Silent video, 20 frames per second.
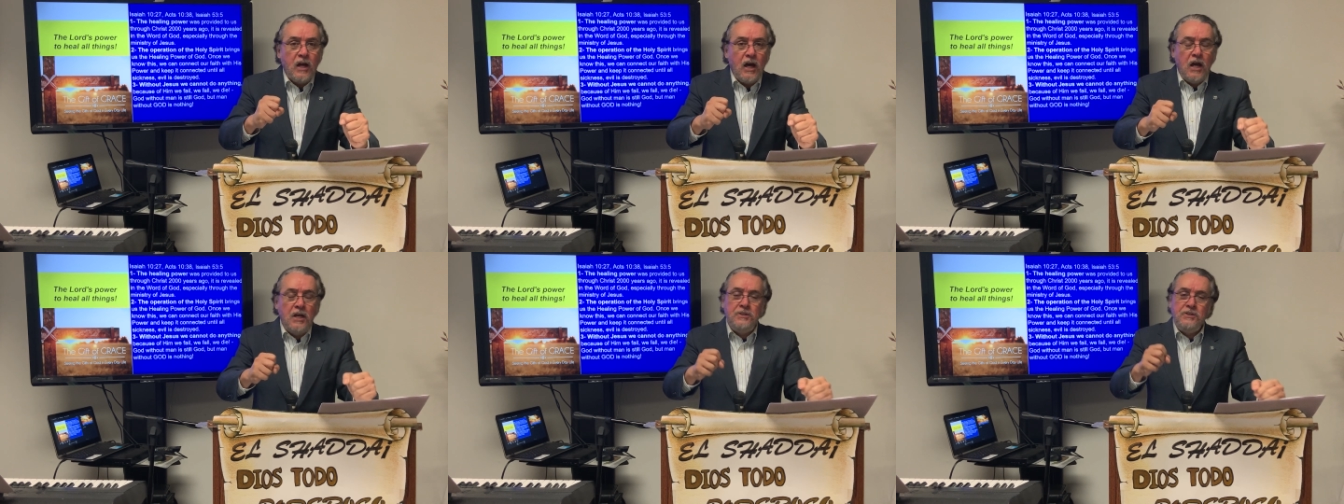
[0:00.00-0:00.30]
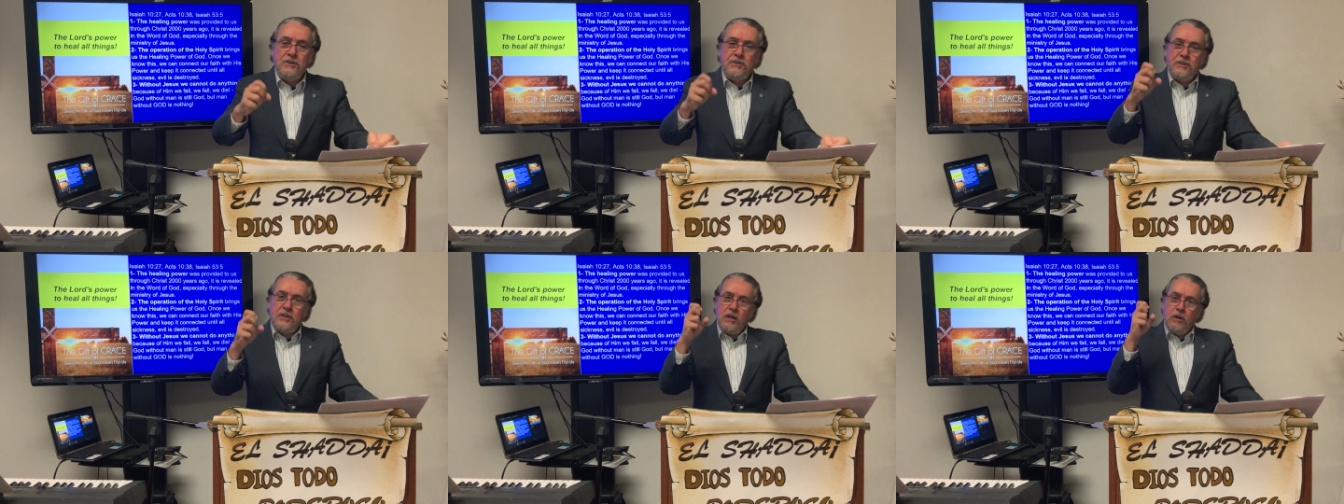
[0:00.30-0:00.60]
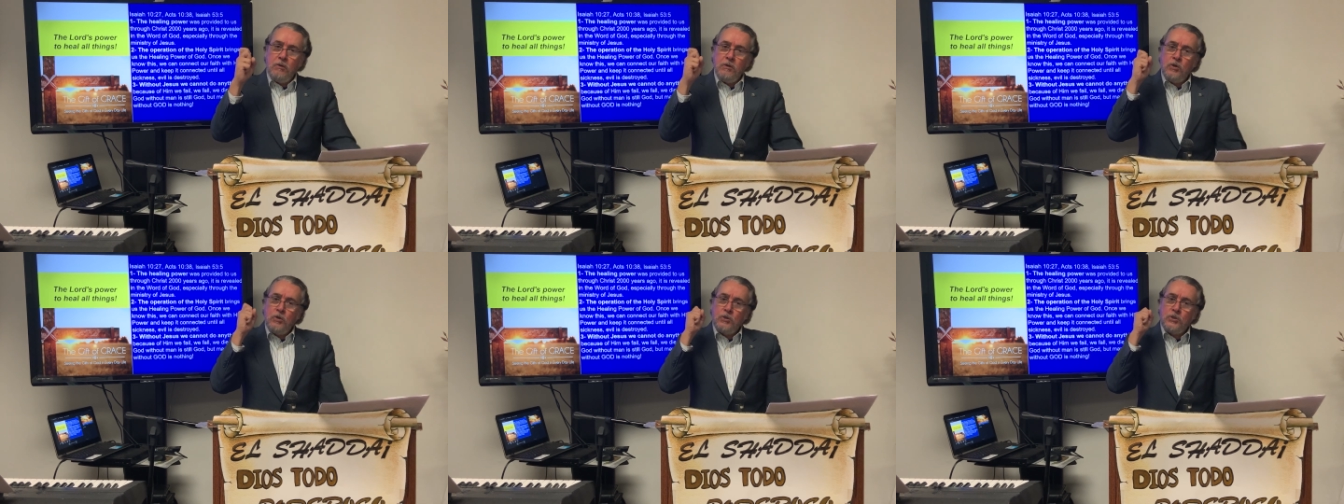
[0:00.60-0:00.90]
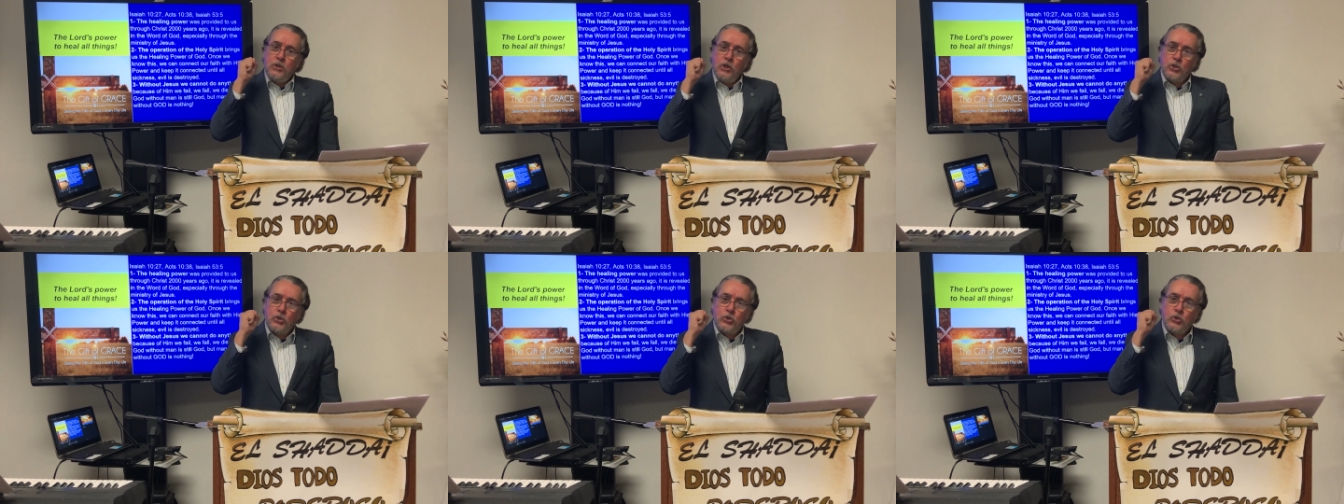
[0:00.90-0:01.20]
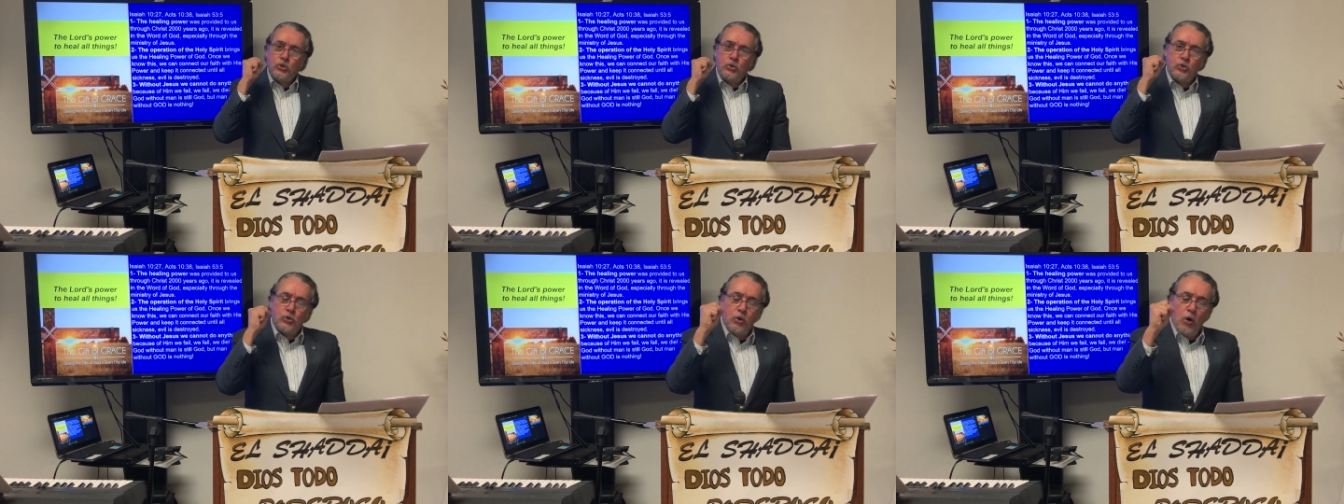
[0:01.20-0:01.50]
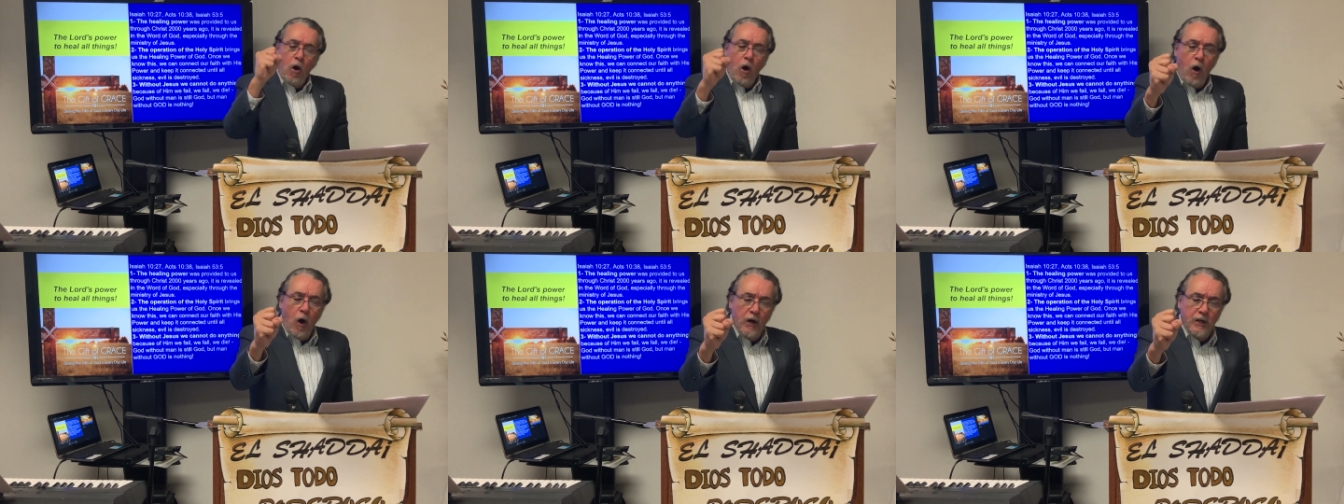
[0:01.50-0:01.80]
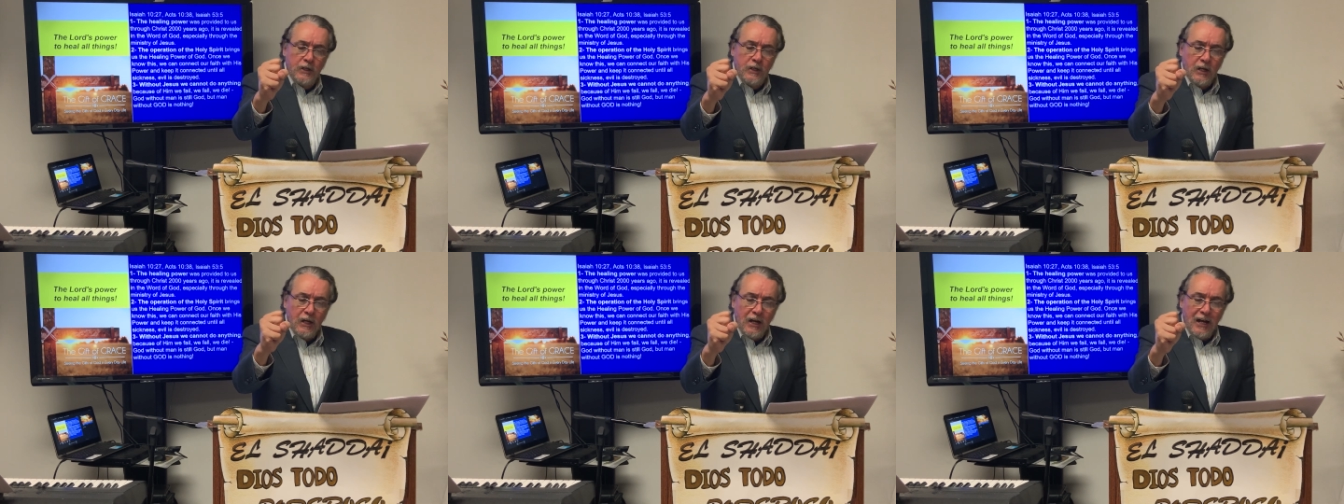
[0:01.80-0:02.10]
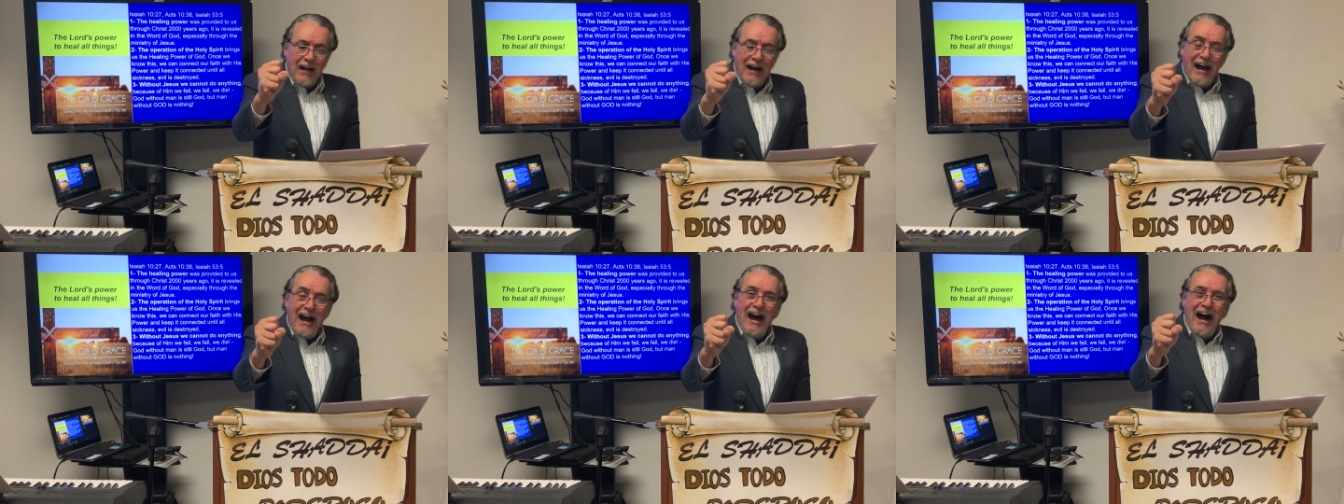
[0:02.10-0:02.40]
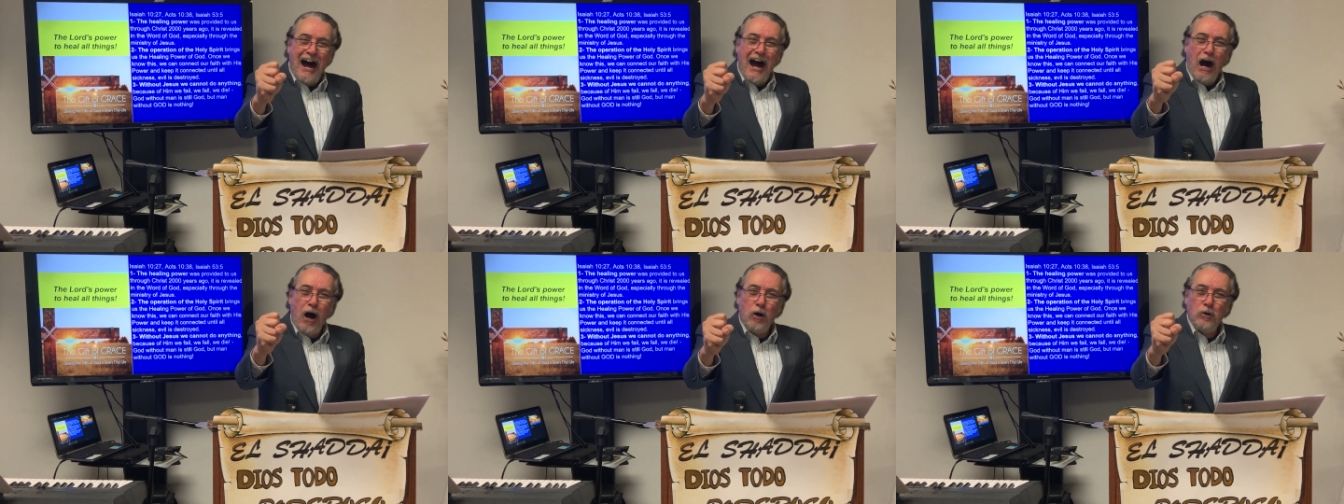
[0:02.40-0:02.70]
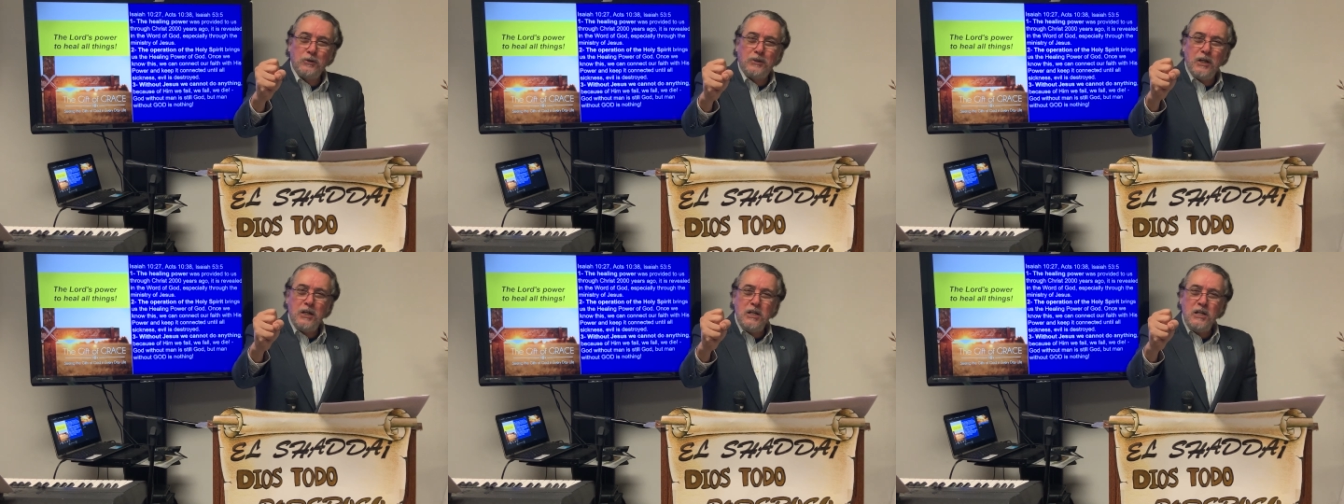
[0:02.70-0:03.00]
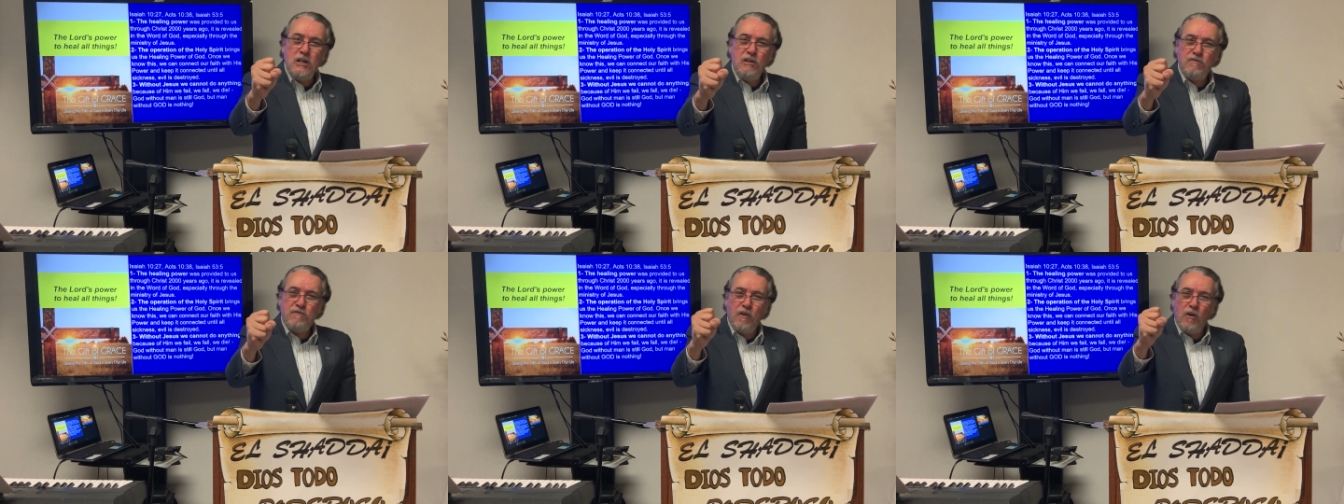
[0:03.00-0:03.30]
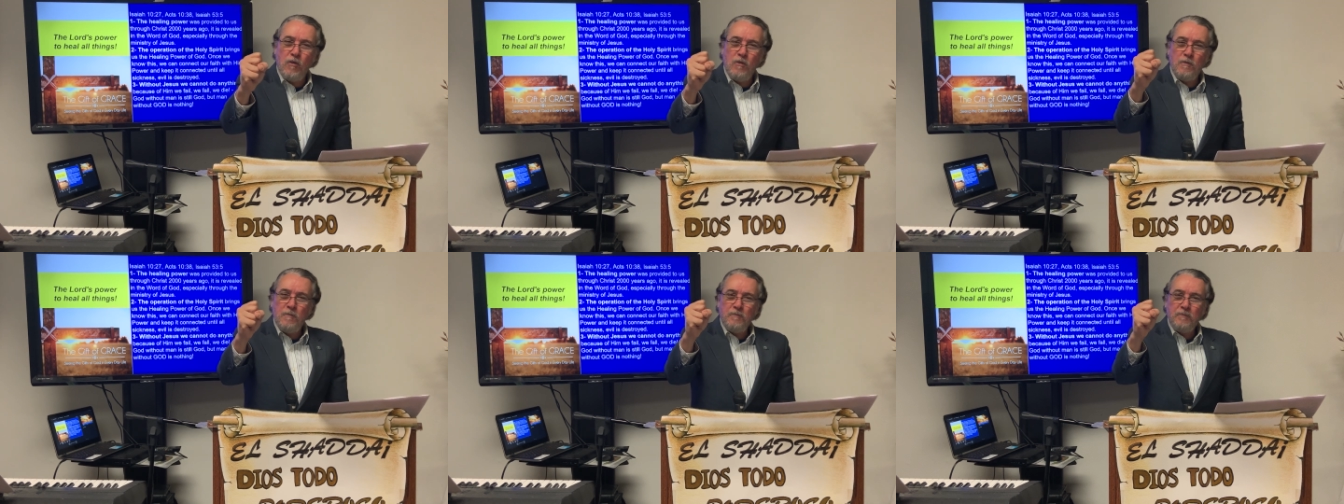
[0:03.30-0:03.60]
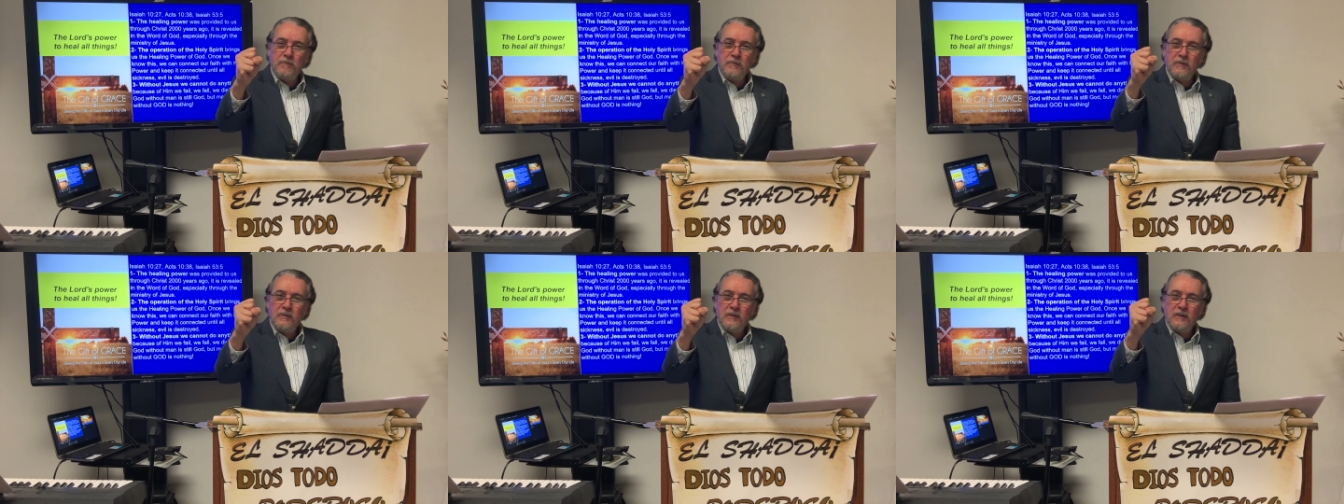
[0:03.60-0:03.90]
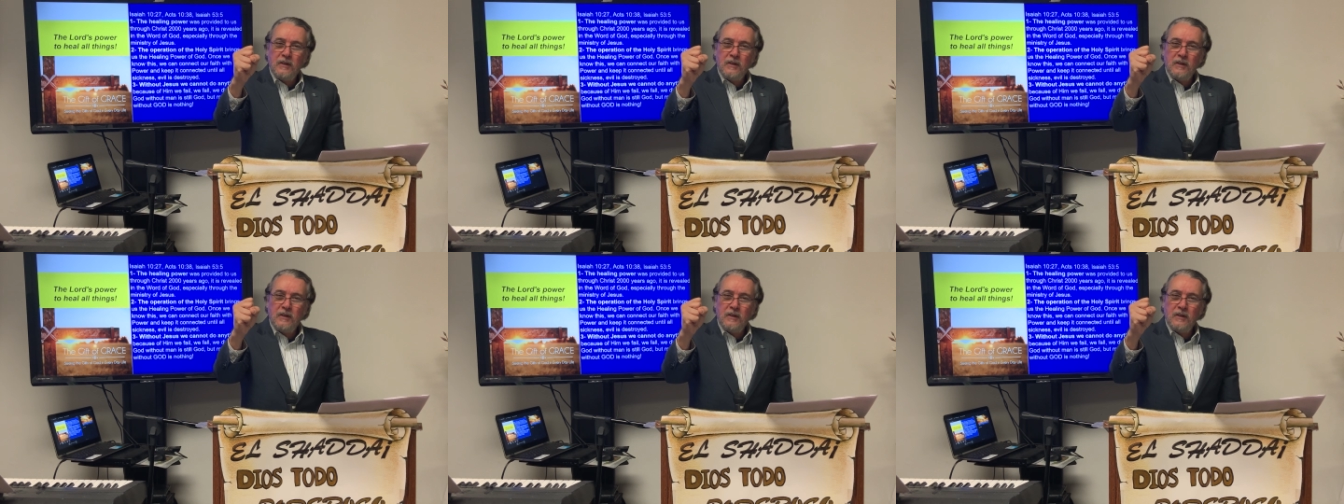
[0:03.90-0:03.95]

until you destroy all the evil,